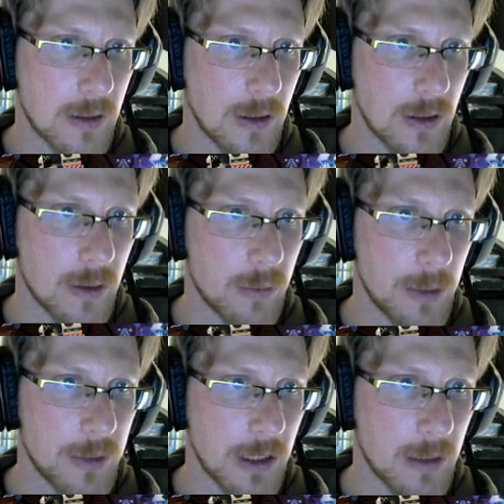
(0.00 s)
Oh,
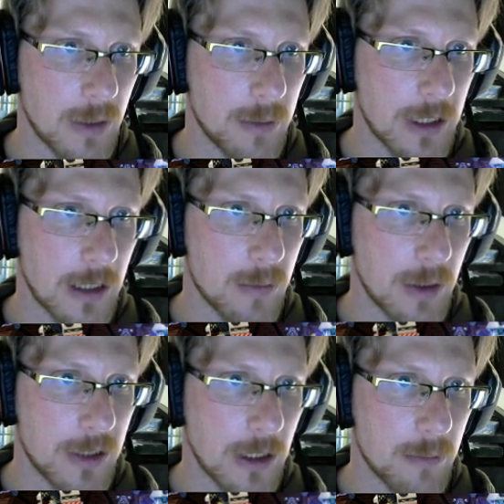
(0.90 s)
maybe not, maybe not,
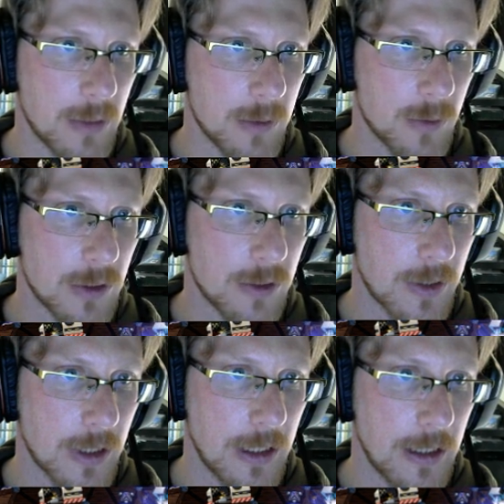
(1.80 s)
maybe not. Maybe we're
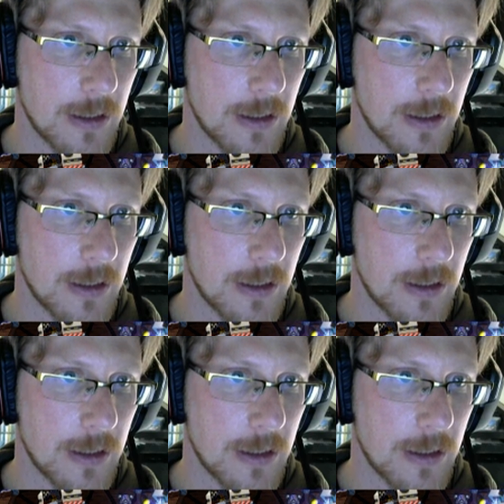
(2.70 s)
okay.